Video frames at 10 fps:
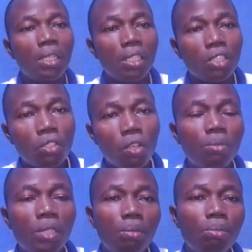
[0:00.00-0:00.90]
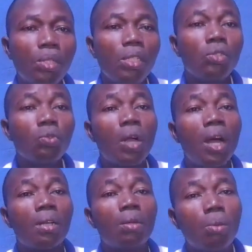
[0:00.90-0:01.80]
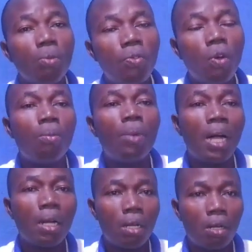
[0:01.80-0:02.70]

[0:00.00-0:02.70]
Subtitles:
It's something you can fall back